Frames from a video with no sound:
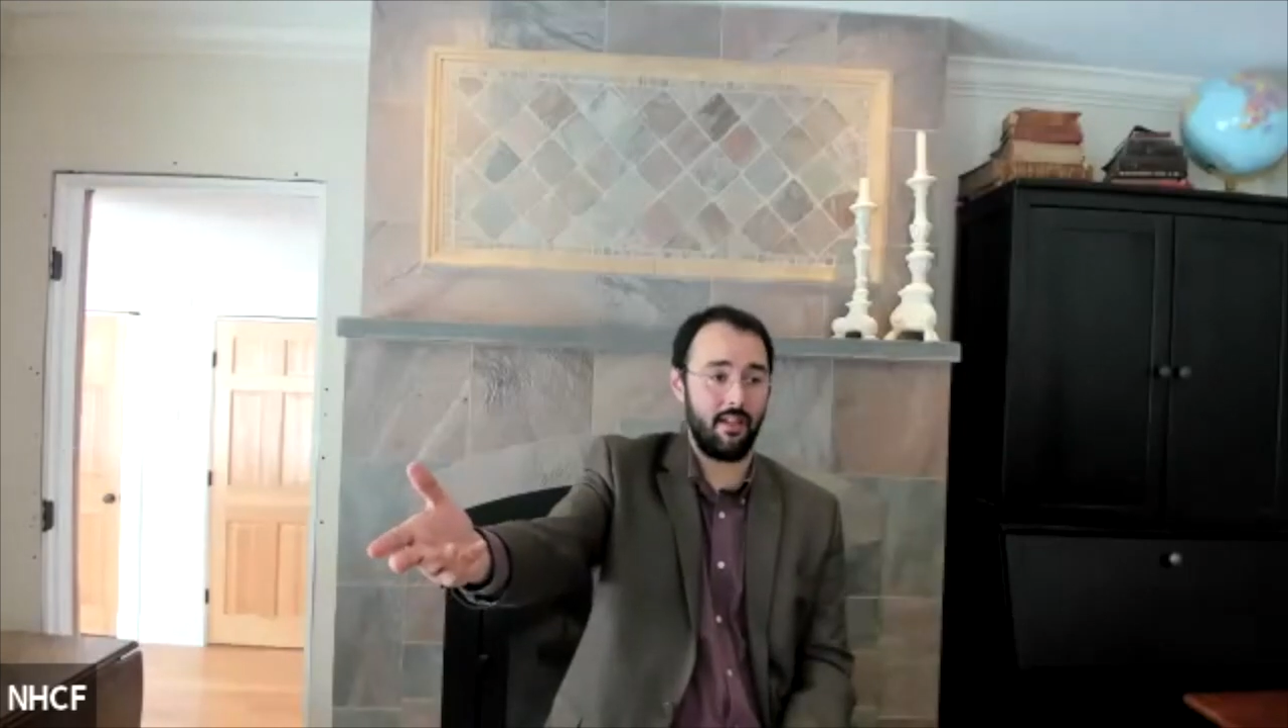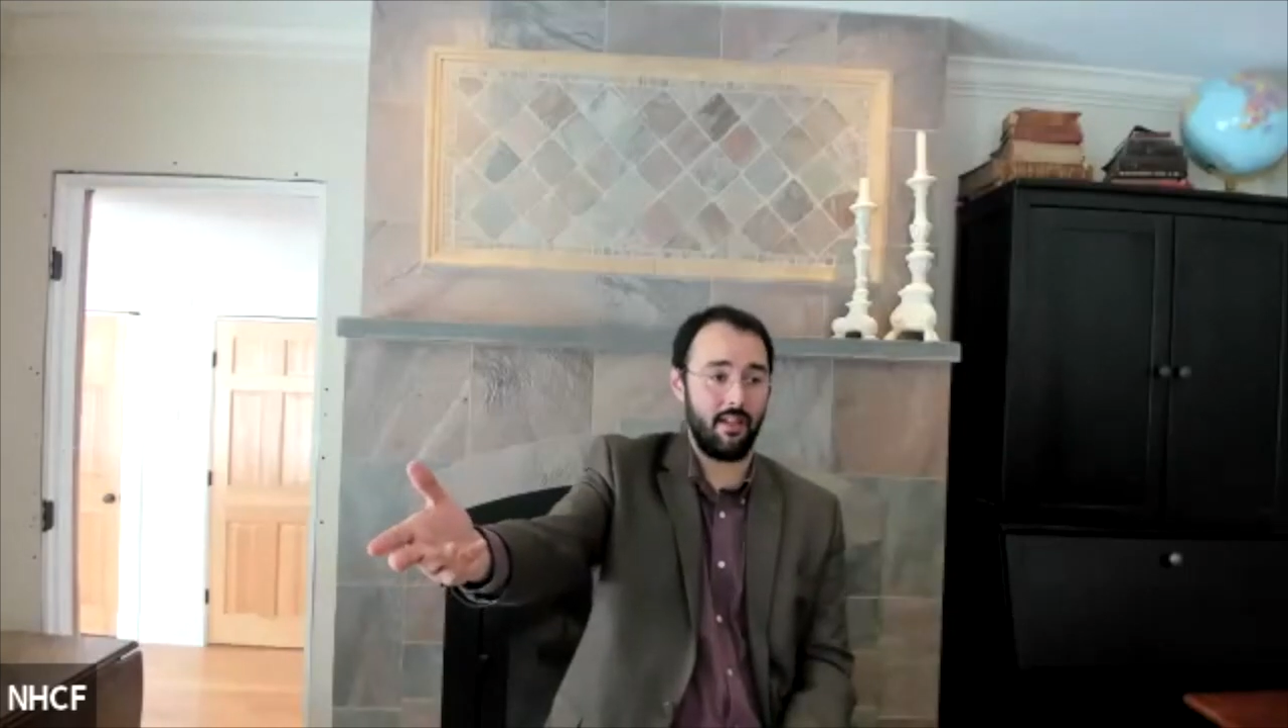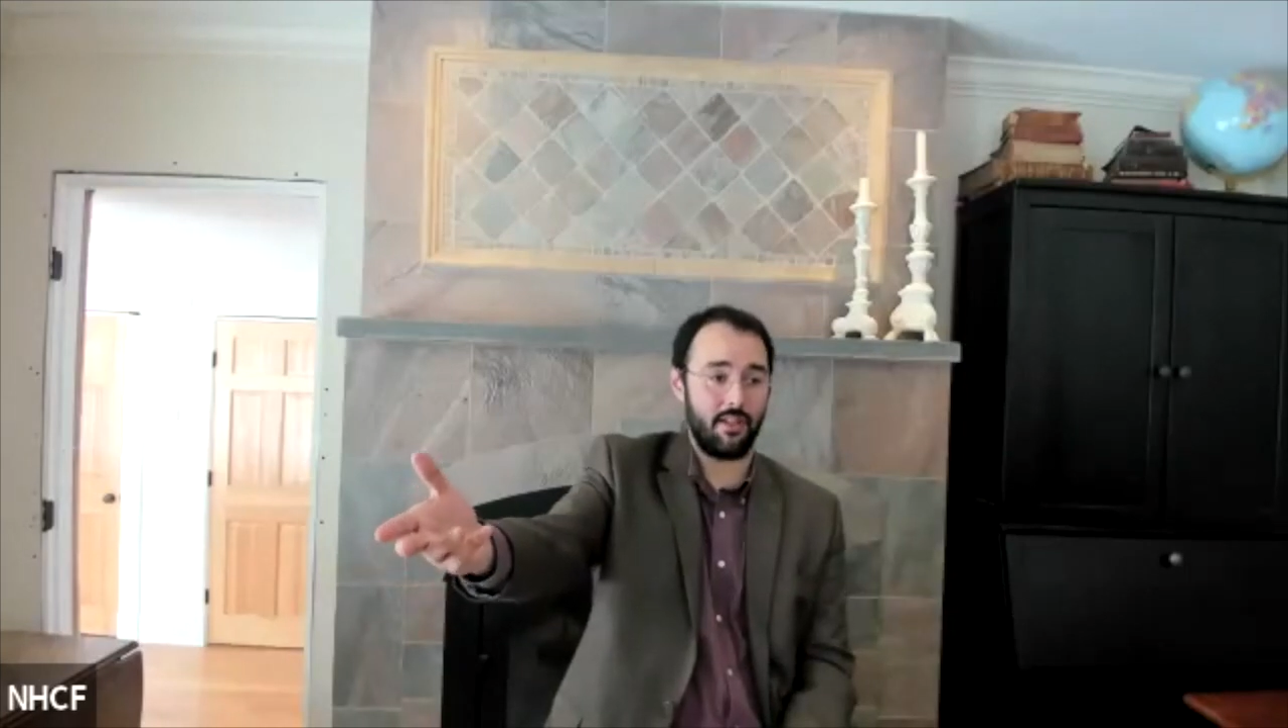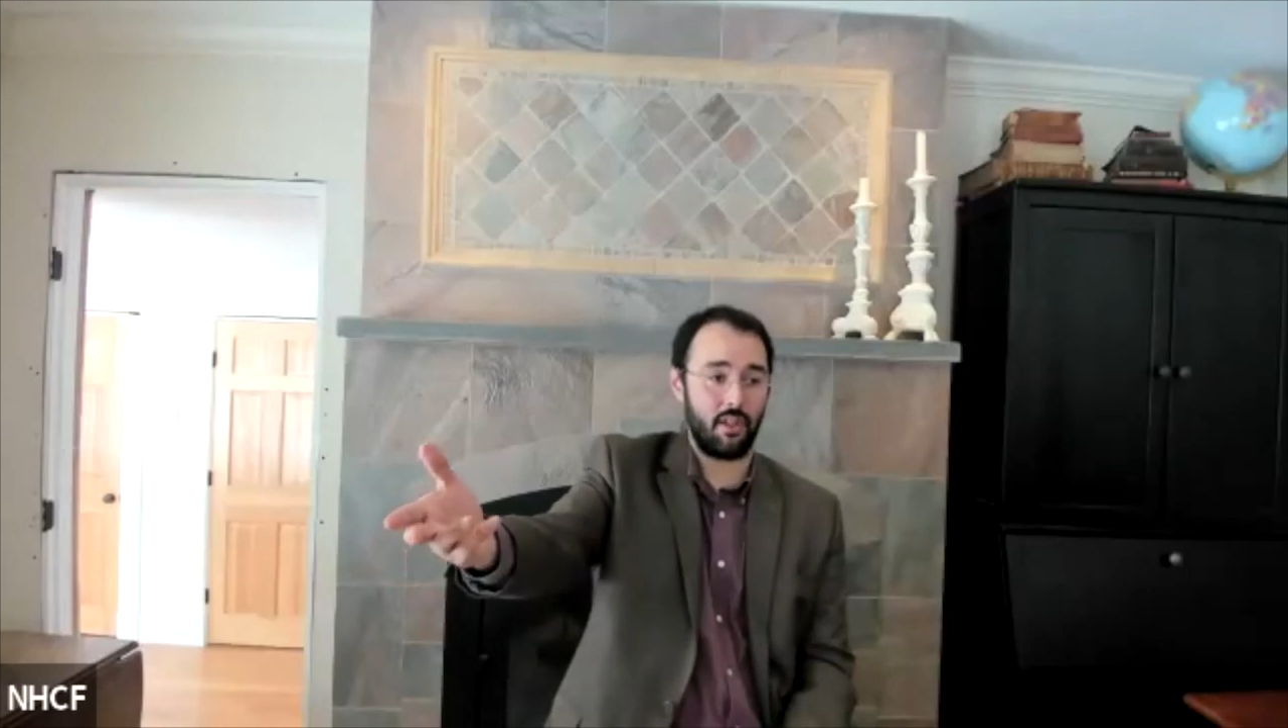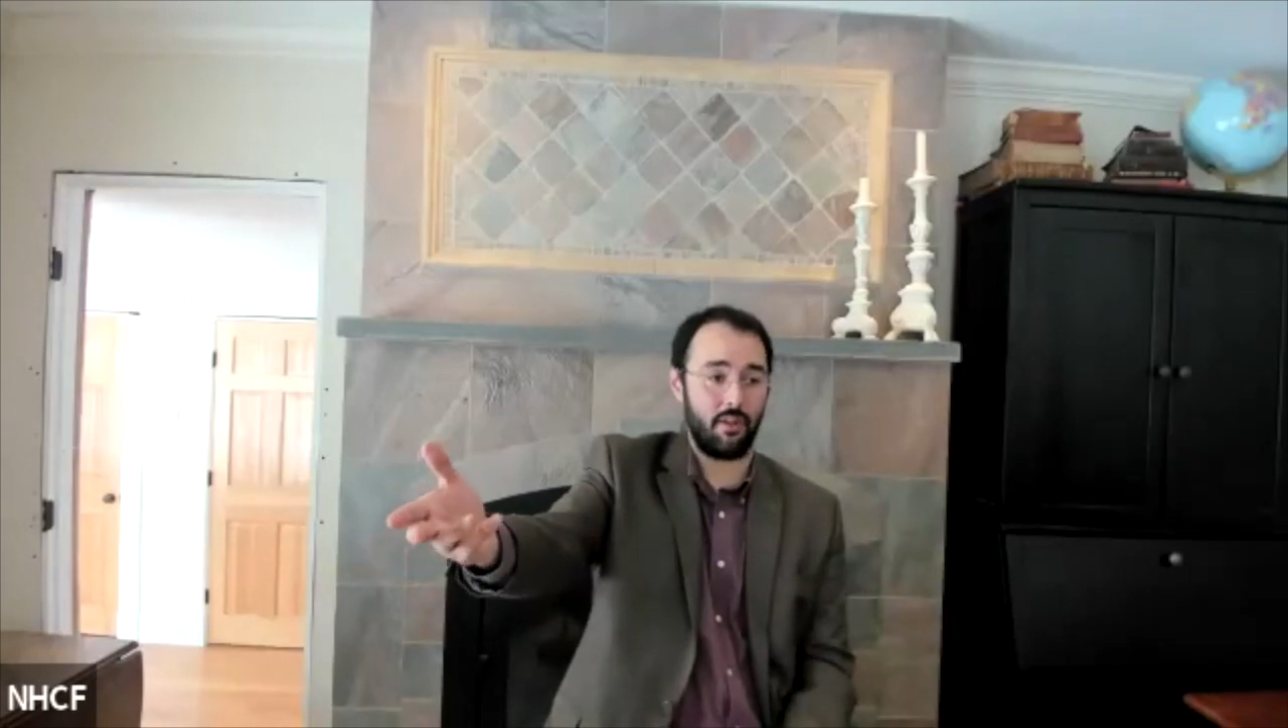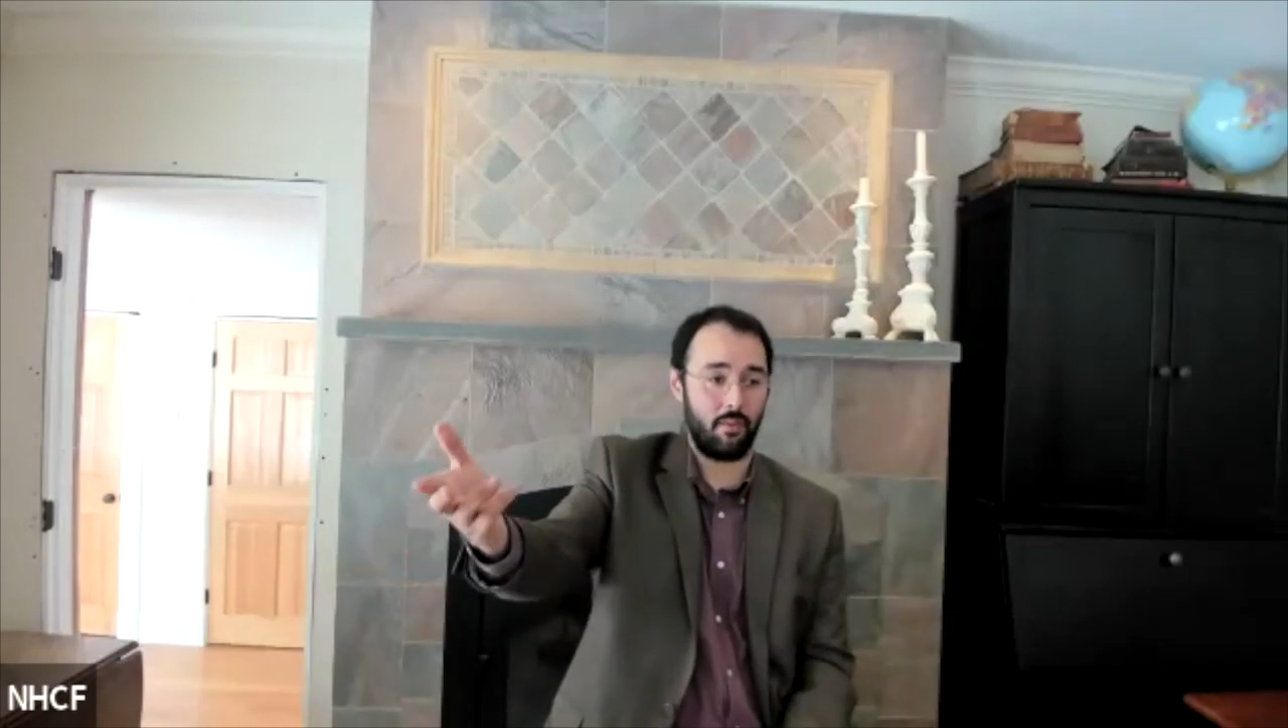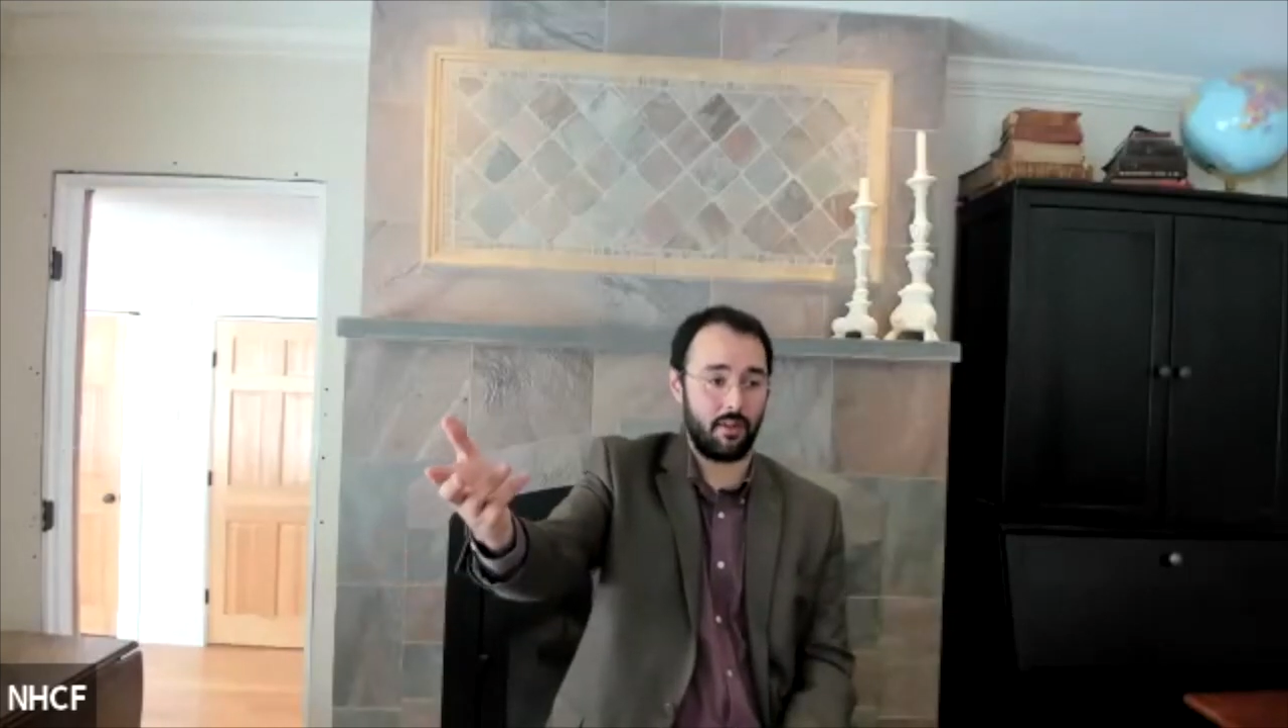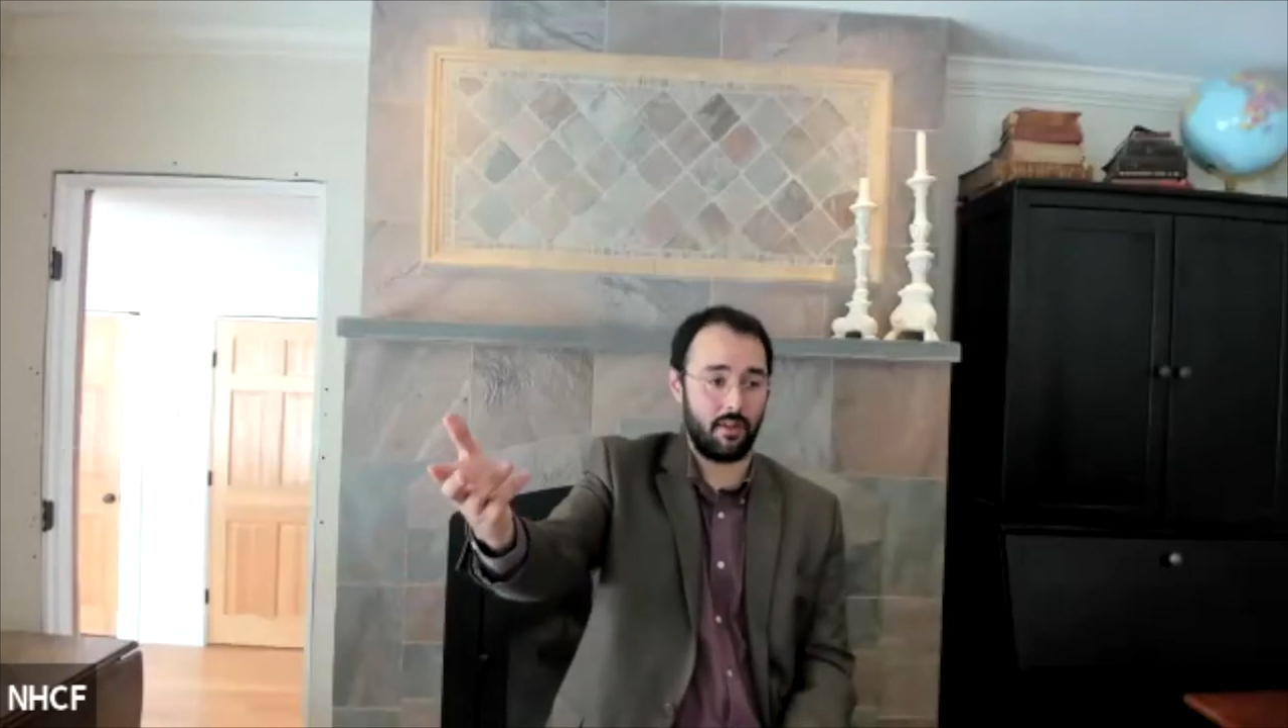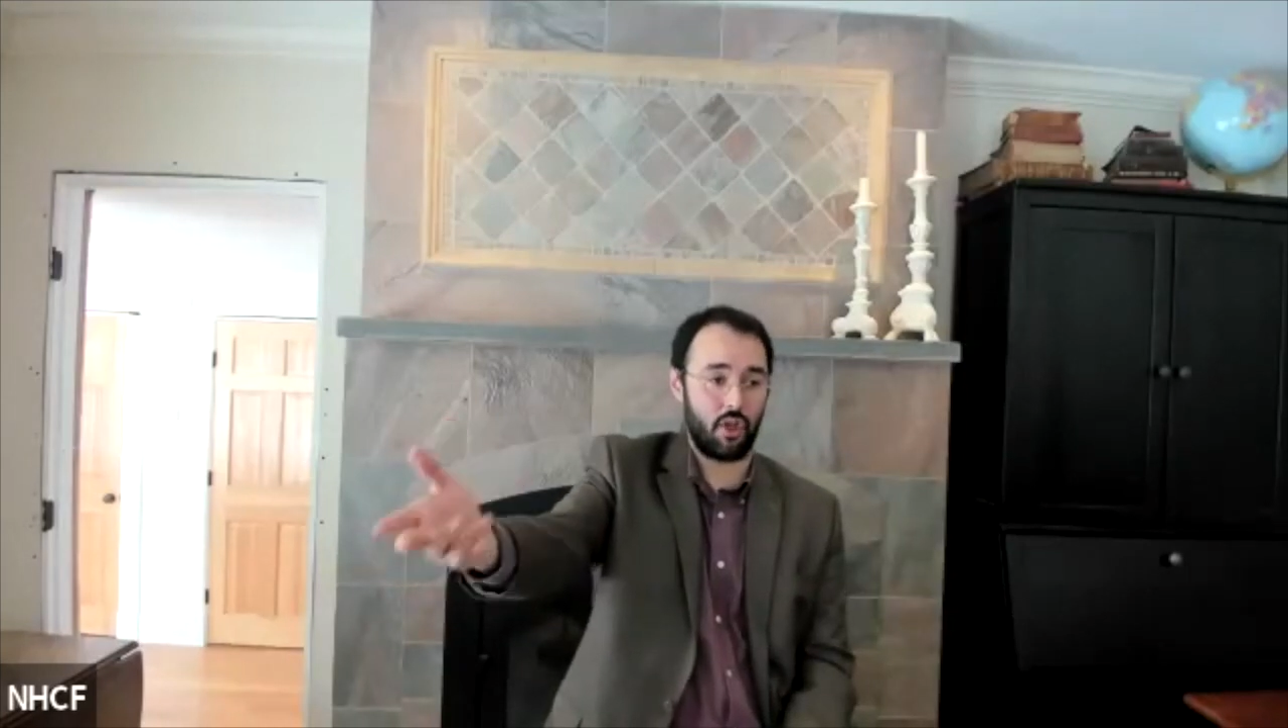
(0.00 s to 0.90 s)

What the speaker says: And so the